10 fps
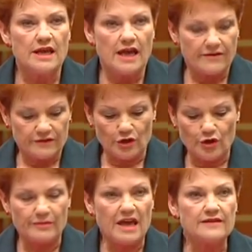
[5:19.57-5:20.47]
have to
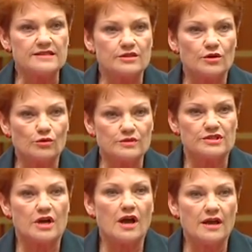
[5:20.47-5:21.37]
learn maths or
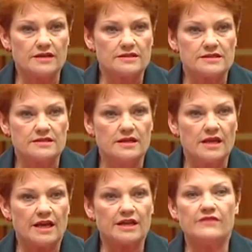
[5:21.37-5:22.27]
science,
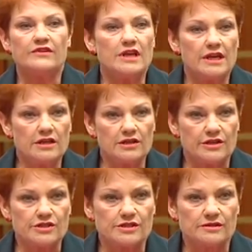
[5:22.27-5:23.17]
and even
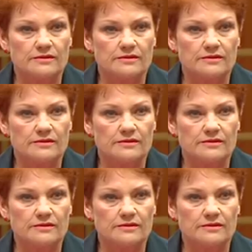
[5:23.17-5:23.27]
English.